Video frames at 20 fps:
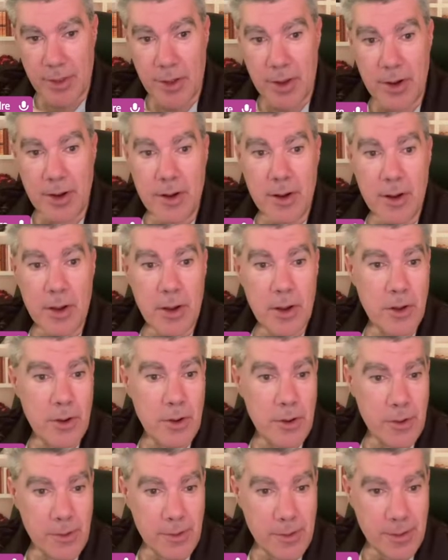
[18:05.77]
their
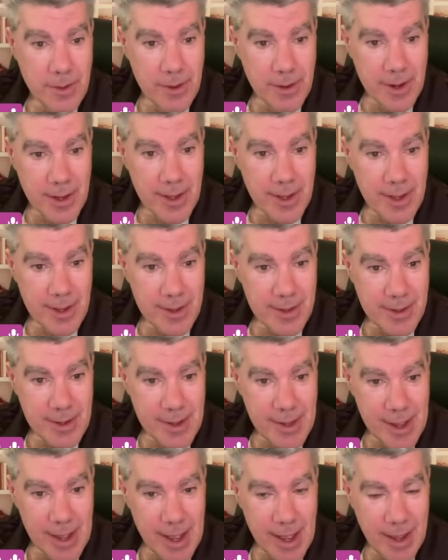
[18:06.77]
own
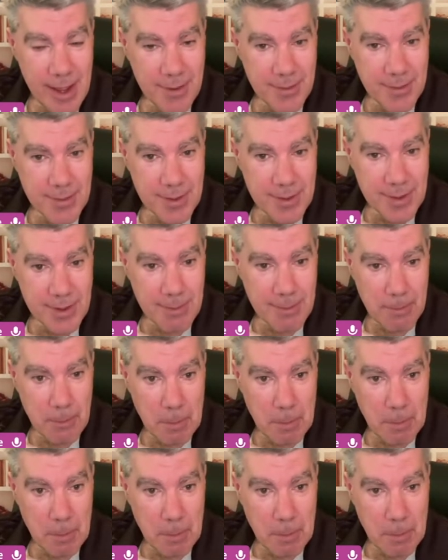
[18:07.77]
ETFs